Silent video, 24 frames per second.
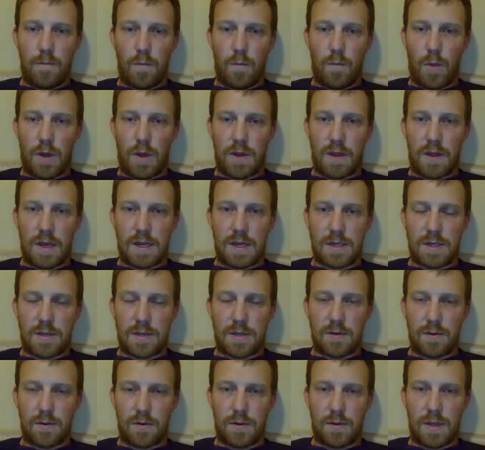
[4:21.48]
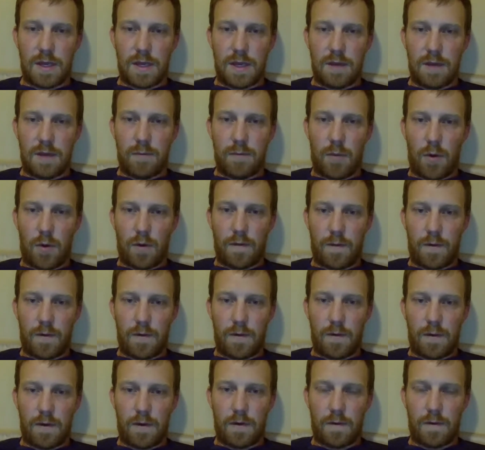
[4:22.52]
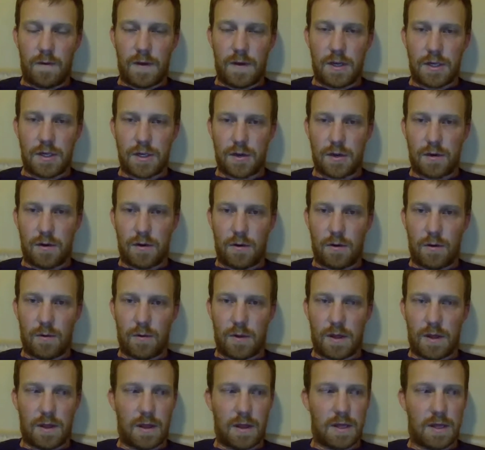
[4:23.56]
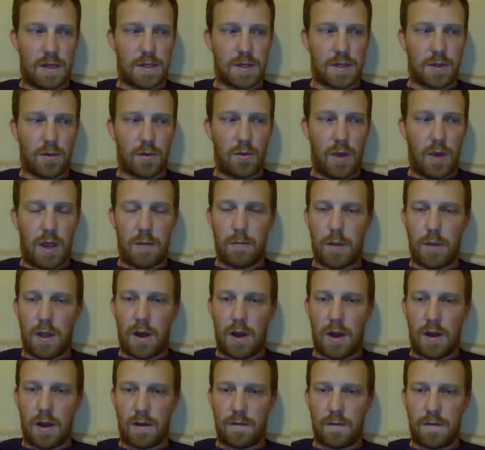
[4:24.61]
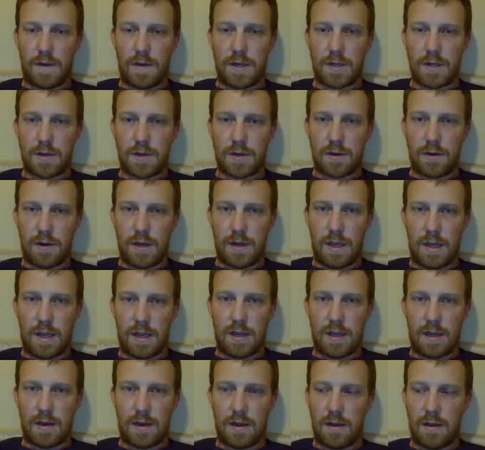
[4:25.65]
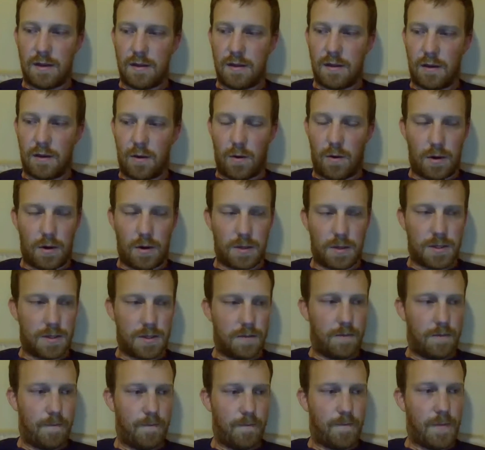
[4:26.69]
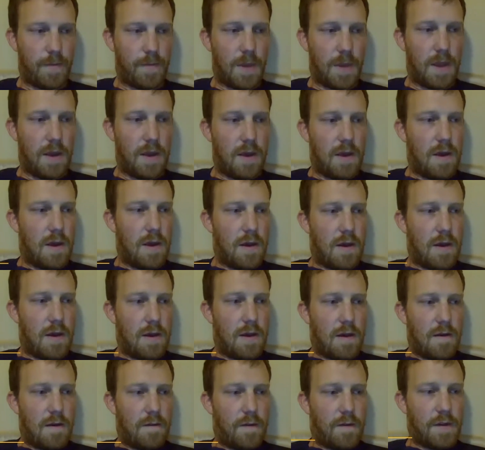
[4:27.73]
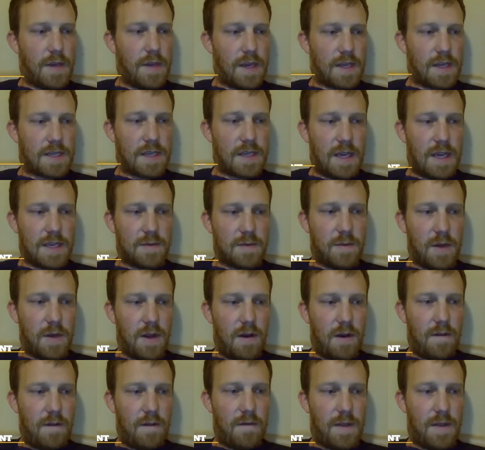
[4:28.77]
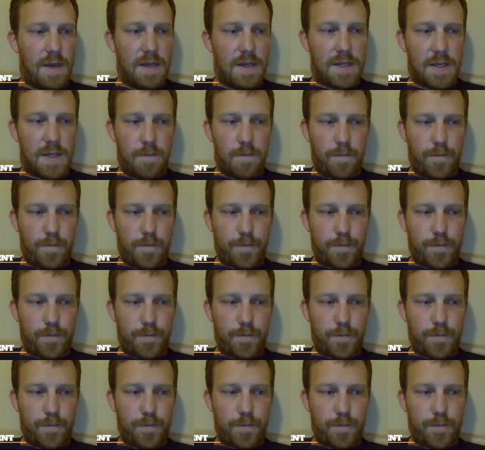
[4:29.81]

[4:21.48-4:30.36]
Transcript: whether that's through the portfolio feature or whether that's through a blog feature in the course. For the assessment of this,